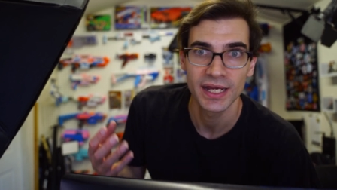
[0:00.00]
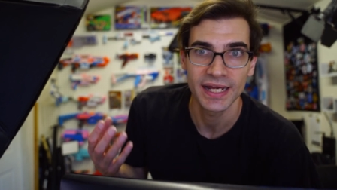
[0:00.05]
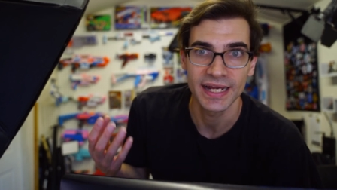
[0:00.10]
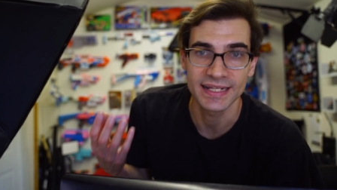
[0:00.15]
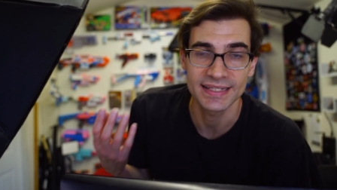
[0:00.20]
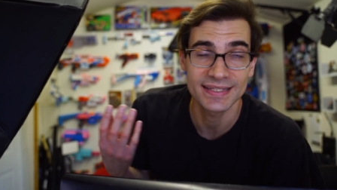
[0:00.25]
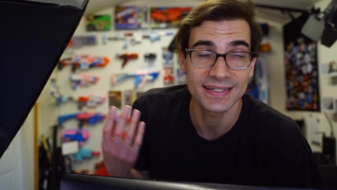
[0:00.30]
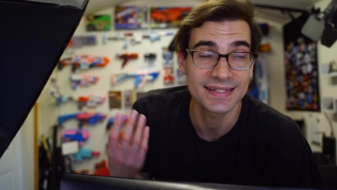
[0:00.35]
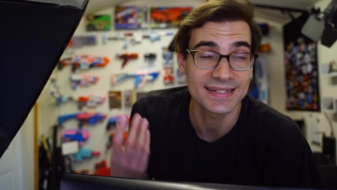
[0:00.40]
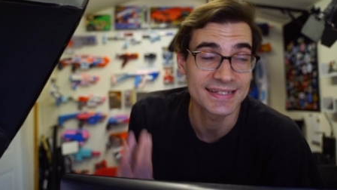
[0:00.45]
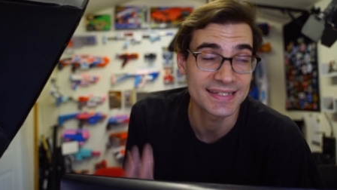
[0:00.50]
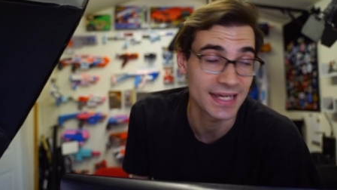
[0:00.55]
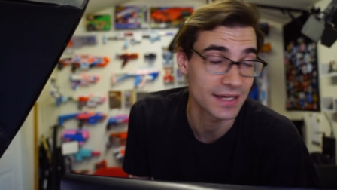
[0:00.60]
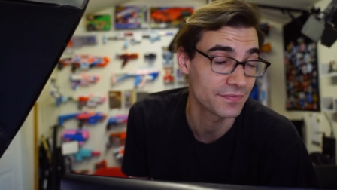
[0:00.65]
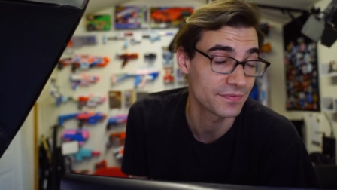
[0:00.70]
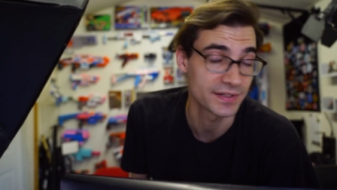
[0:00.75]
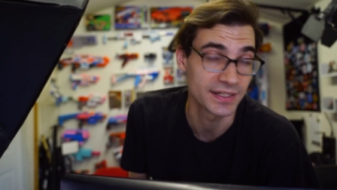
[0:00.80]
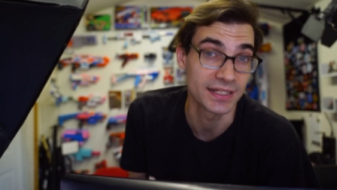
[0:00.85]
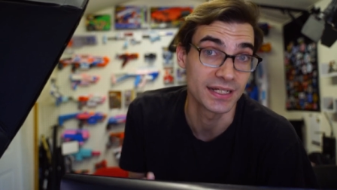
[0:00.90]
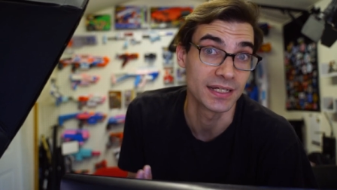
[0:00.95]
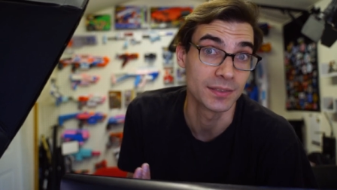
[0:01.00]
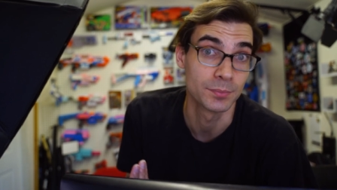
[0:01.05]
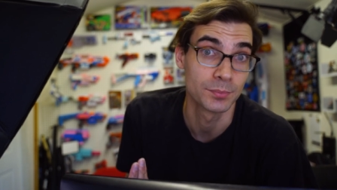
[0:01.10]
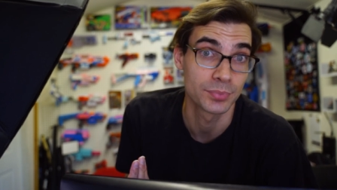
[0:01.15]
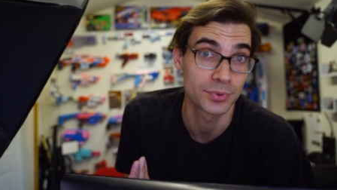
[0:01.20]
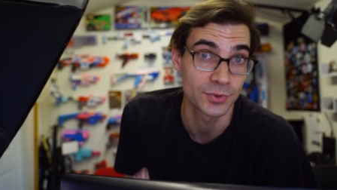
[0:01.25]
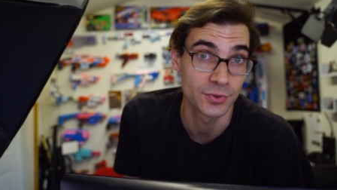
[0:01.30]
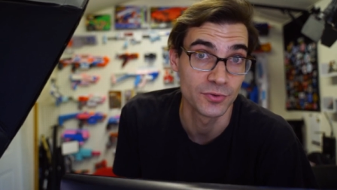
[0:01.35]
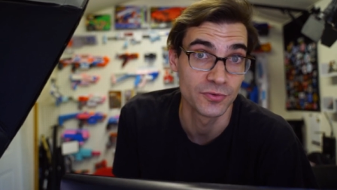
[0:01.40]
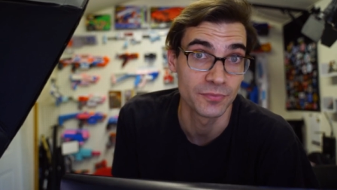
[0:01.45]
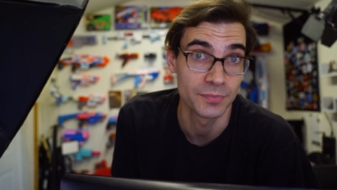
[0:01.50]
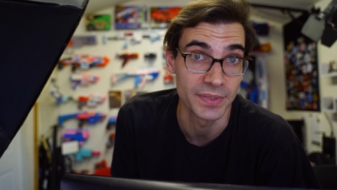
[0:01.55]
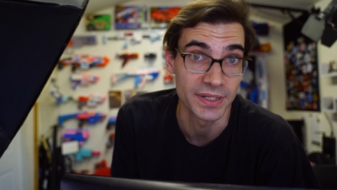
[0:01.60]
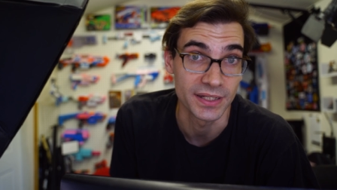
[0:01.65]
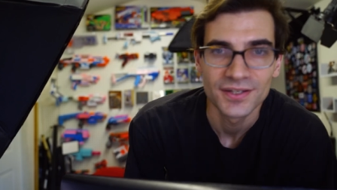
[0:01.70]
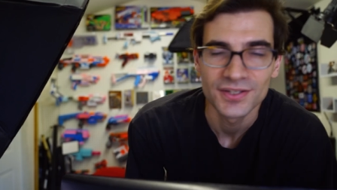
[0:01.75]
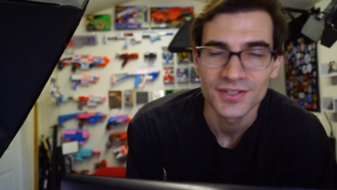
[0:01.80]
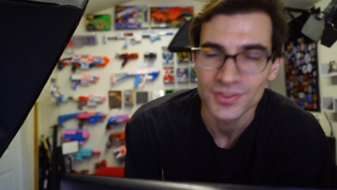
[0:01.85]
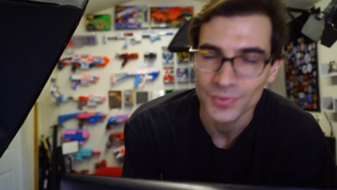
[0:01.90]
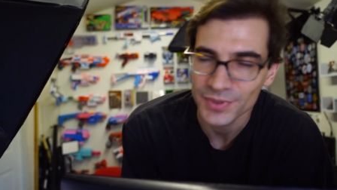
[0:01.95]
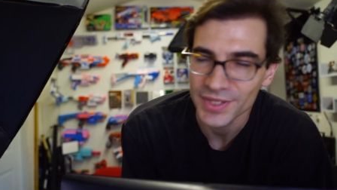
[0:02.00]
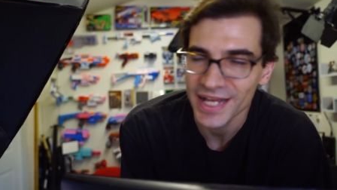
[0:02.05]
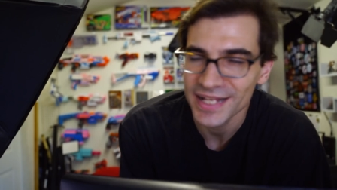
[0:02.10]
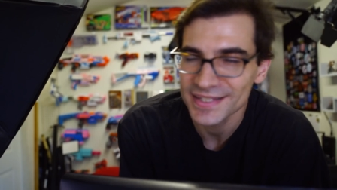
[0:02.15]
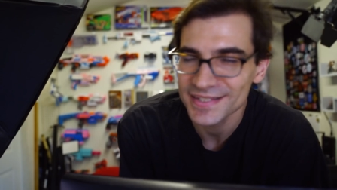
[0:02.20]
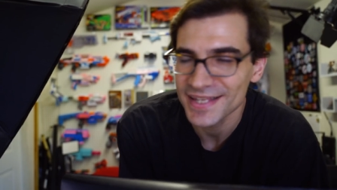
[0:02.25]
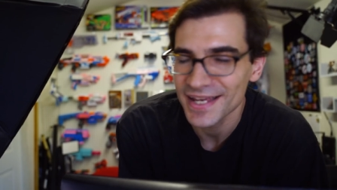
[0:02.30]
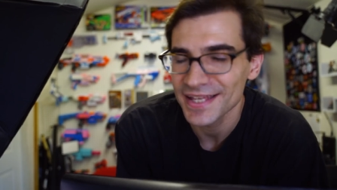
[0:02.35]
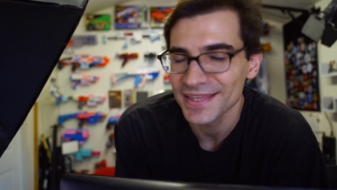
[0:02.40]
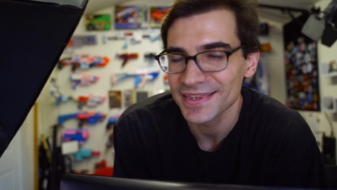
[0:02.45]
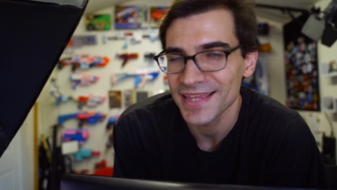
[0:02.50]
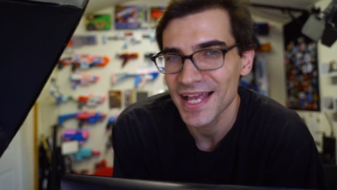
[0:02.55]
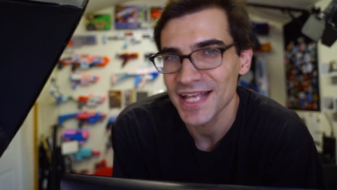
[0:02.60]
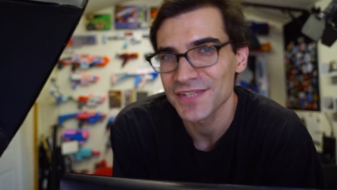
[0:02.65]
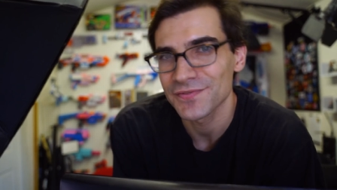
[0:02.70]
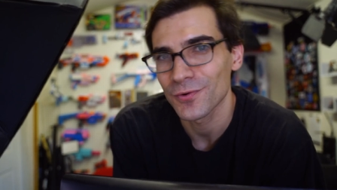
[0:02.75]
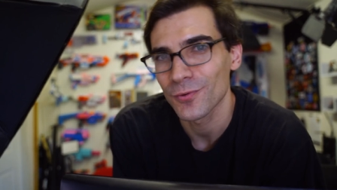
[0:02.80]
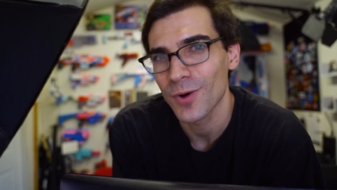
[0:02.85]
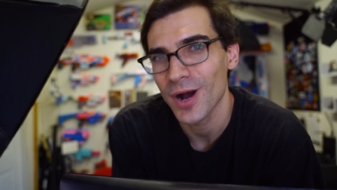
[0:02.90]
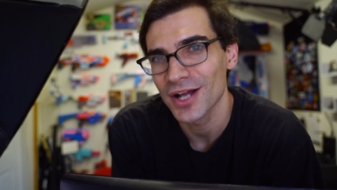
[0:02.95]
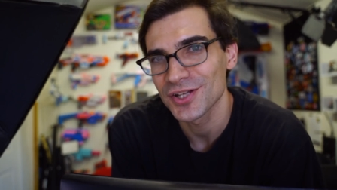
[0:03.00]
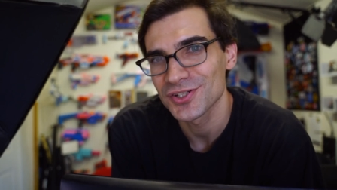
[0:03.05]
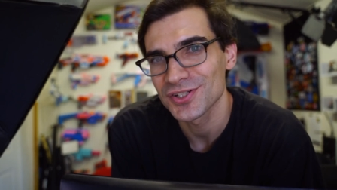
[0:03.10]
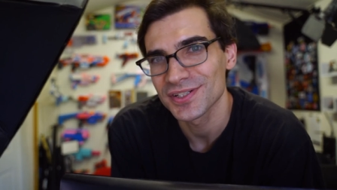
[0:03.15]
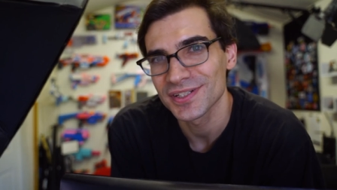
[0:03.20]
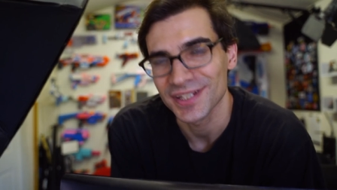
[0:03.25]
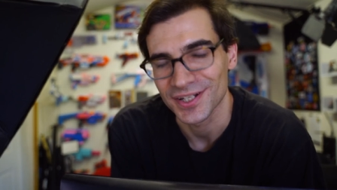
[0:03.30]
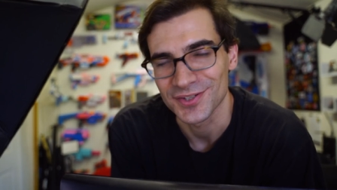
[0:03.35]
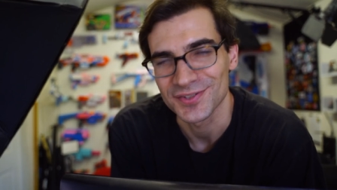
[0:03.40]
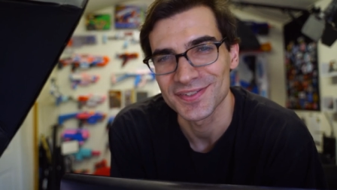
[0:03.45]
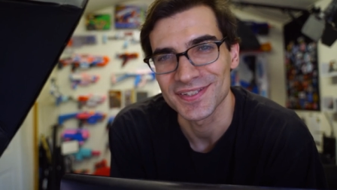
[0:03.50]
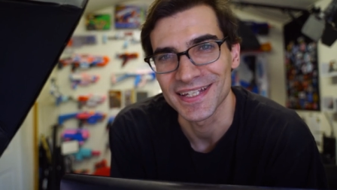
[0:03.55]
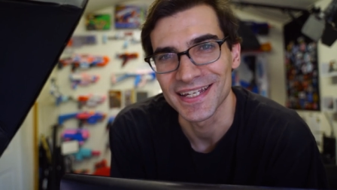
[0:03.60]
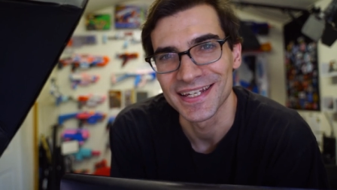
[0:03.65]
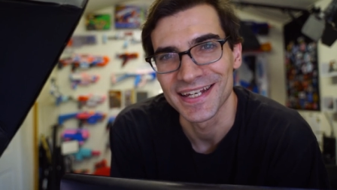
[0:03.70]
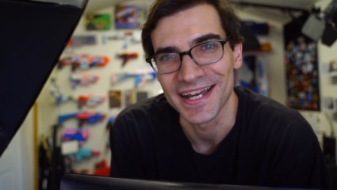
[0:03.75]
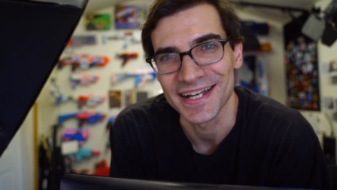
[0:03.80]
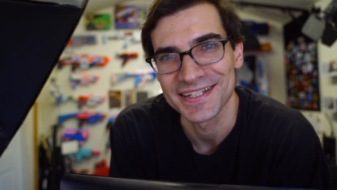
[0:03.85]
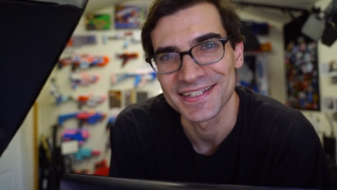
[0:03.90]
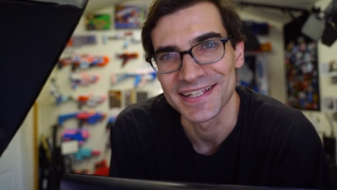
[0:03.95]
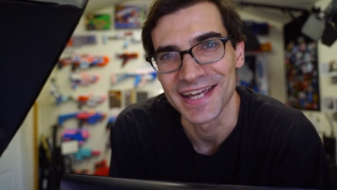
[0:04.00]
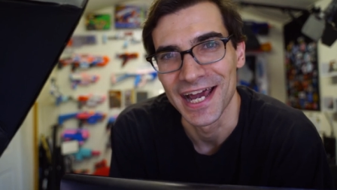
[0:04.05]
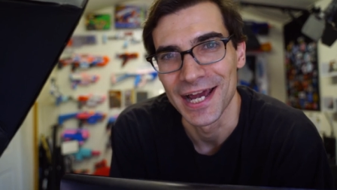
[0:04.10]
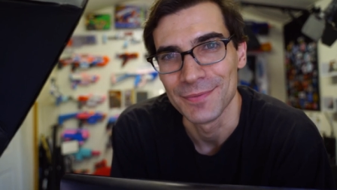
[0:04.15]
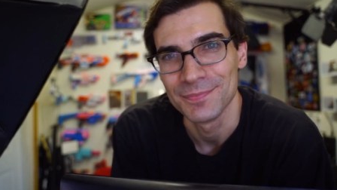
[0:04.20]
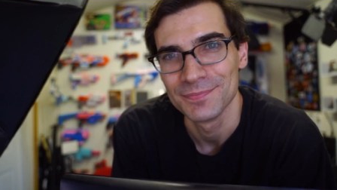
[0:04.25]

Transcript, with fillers: It's a definite improvement. So with that said, thanks for watching and I'll see you next time.